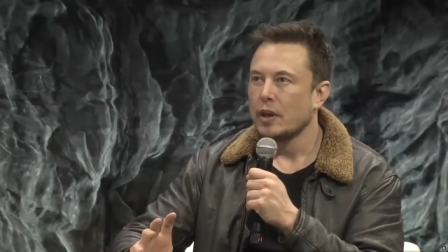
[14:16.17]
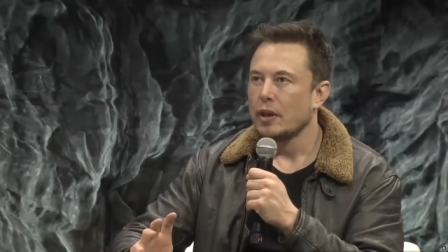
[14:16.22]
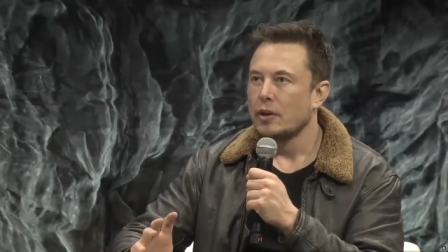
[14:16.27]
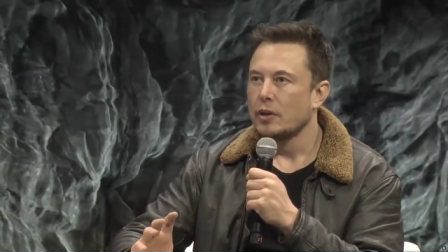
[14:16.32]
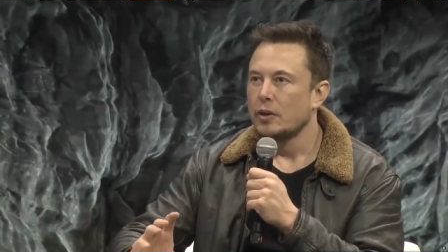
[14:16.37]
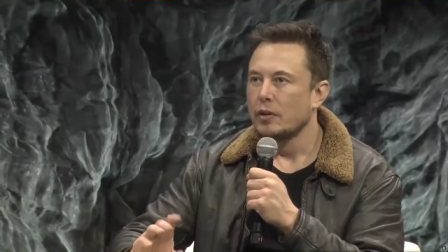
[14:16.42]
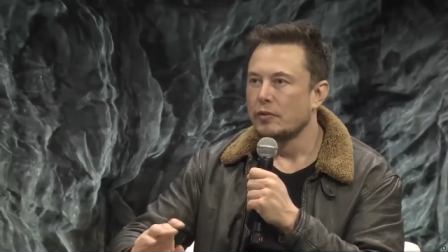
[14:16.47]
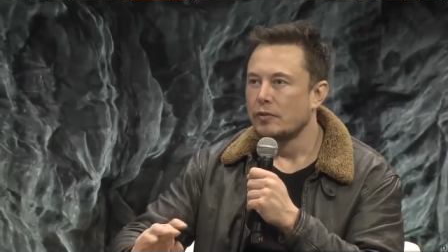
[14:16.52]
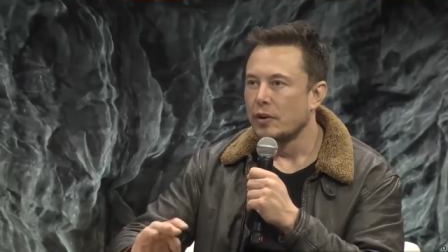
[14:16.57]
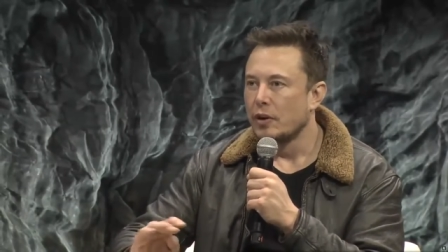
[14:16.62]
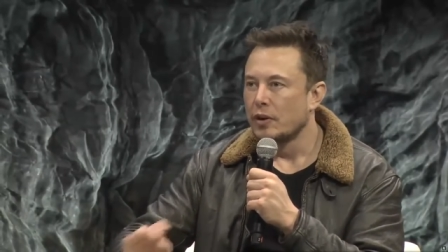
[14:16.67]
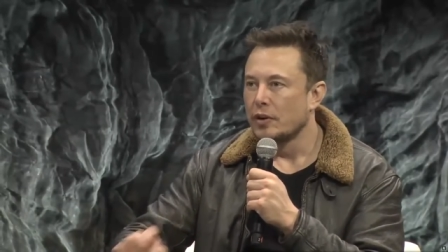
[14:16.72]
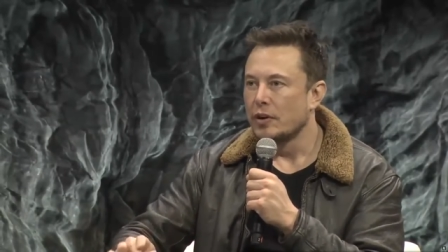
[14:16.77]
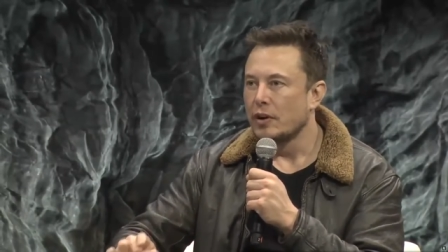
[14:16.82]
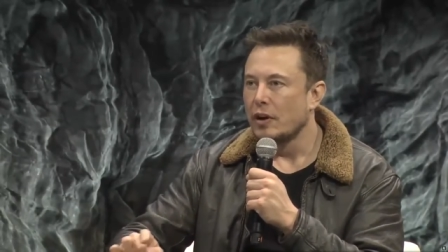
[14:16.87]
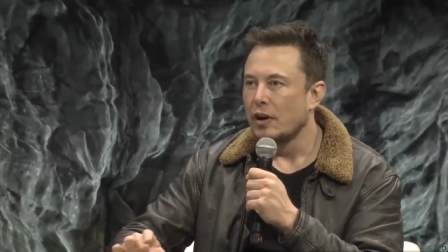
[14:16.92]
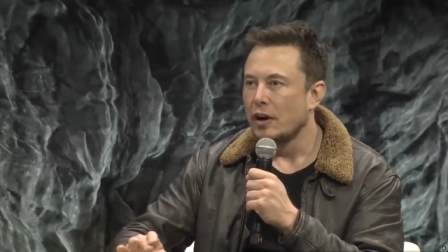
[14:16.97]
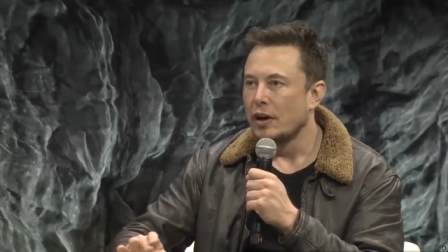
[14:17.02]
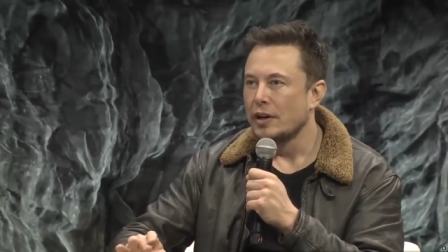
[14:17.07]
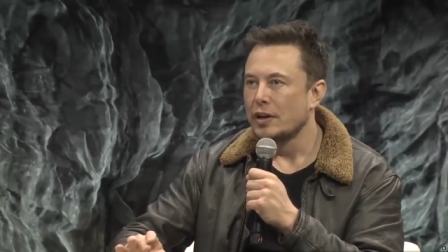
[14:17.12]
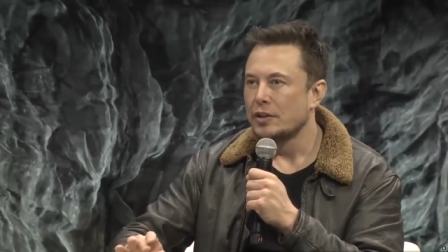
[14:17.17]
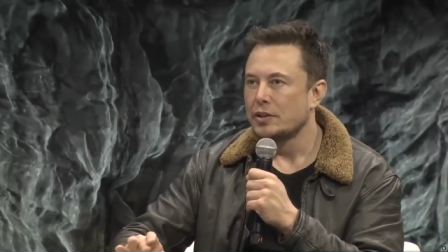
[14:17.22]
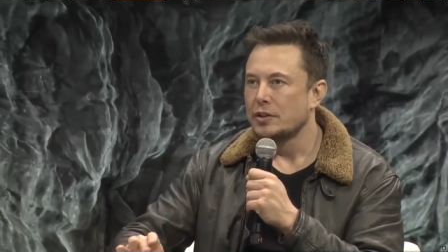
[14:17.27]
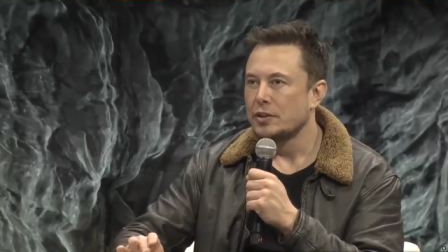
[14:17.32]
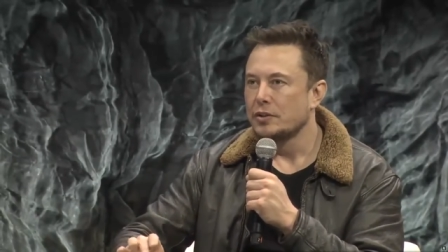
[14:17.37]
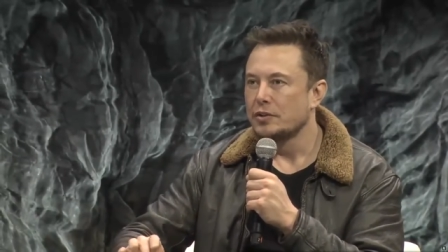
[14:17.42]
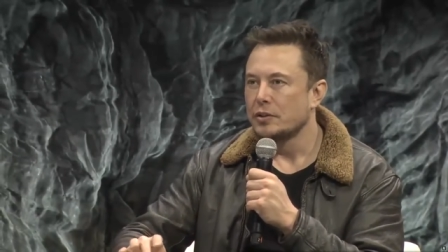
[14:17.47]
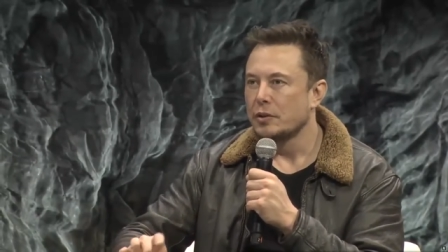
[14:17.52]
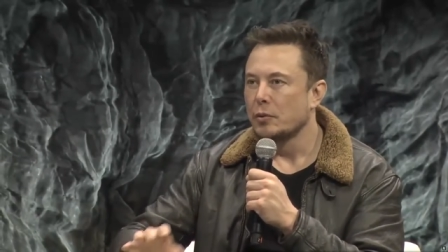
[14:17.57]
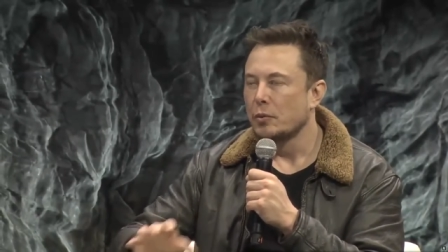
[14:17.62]
you vote on
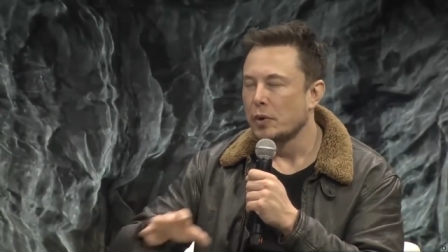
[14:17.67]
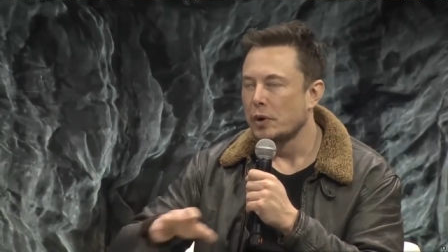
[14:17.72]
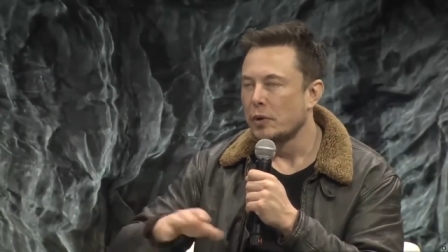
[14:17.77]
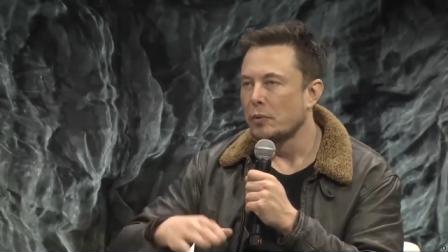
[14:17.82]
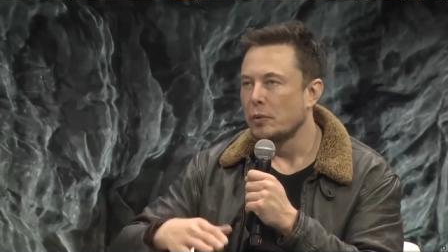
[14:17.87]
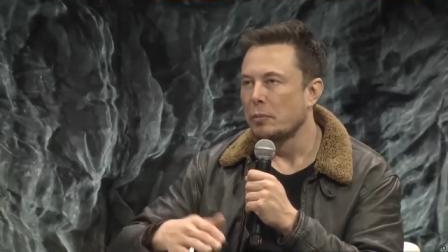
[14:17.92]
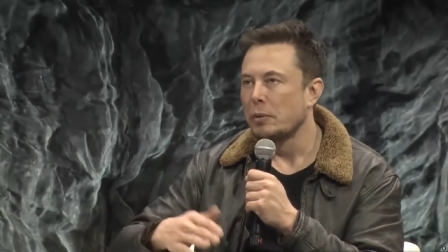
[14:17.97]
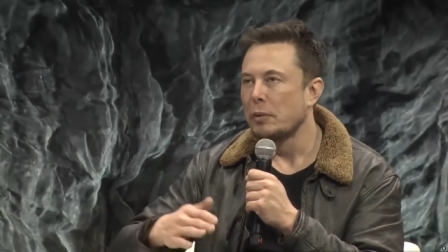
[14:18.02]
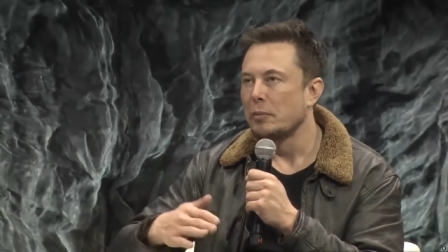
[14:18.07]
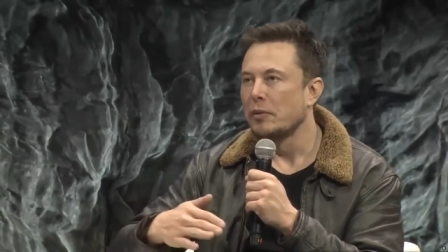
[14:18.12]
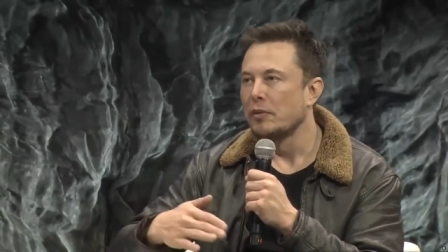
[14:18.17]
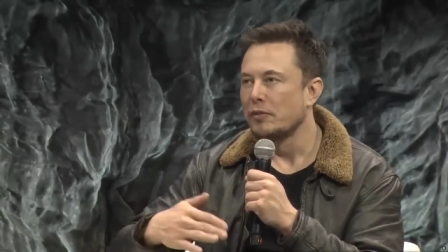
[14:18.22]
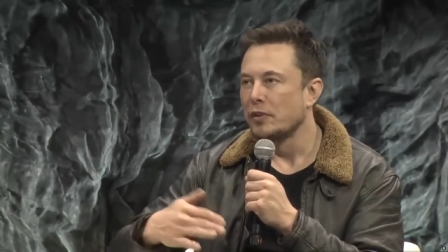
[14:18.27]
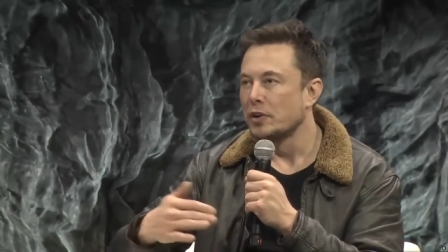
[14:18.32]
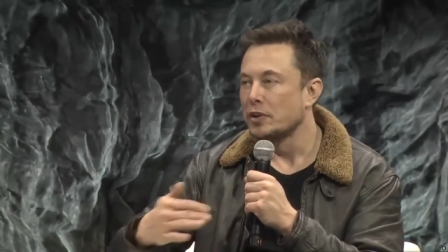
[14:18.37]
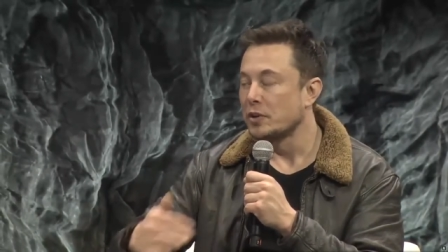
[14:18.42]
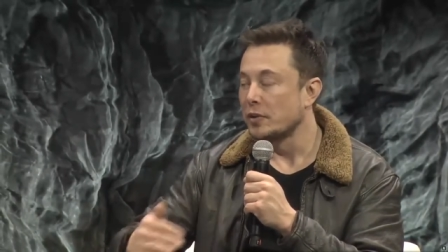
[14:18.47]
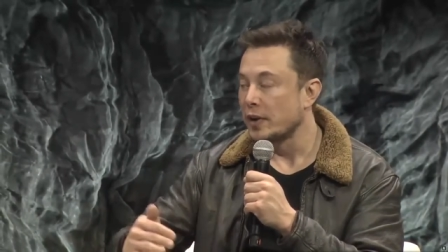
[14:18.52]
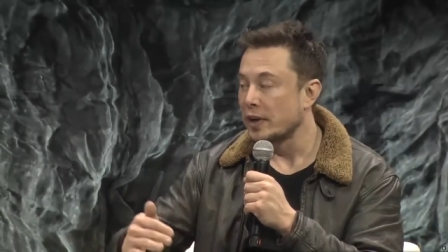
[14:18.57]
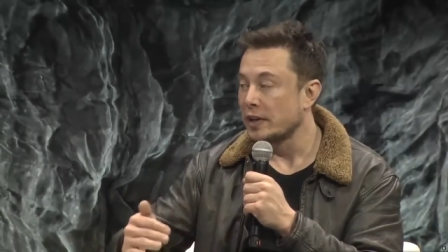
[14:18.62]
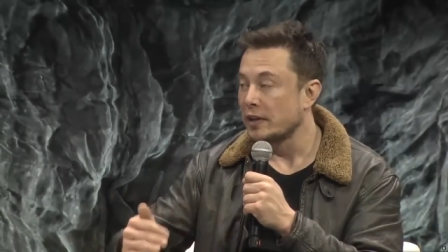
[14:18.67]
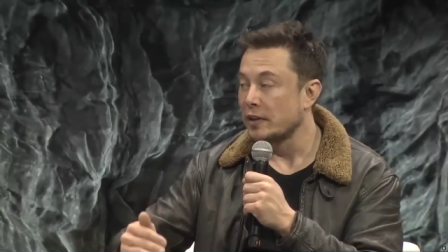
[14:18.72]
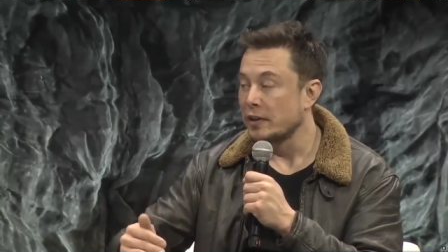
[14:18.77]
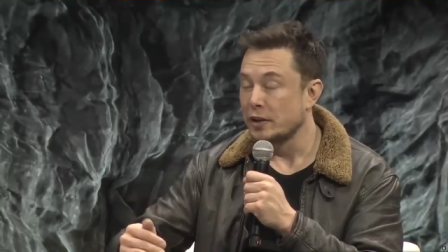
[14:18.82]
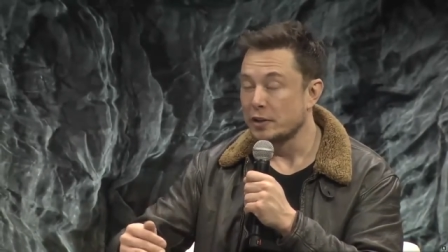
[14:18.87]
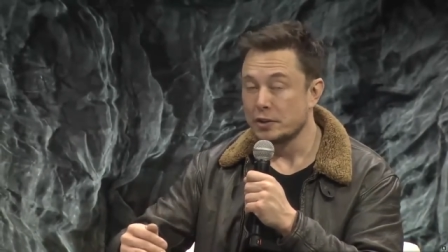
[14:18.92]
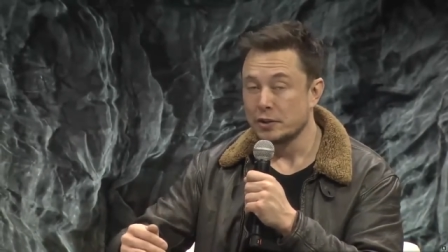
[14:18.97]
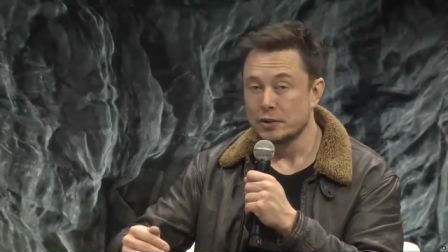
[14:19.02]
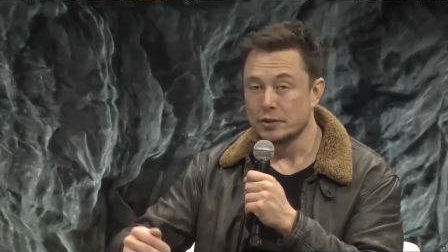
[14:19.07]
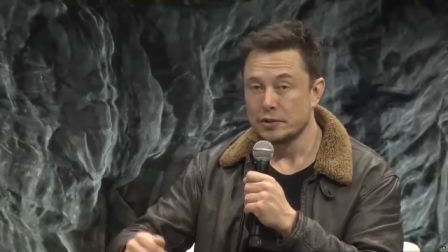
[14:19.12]
issues, where, where people vote directly on
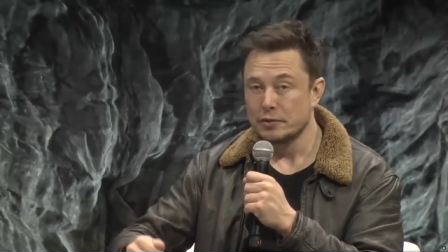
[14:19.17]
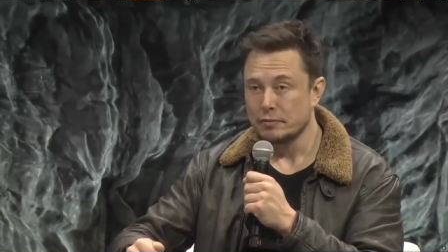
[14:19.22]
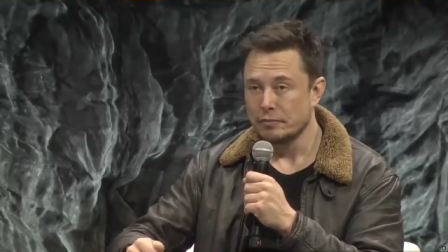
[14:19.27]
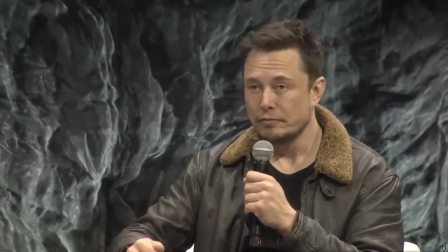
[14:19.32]
issues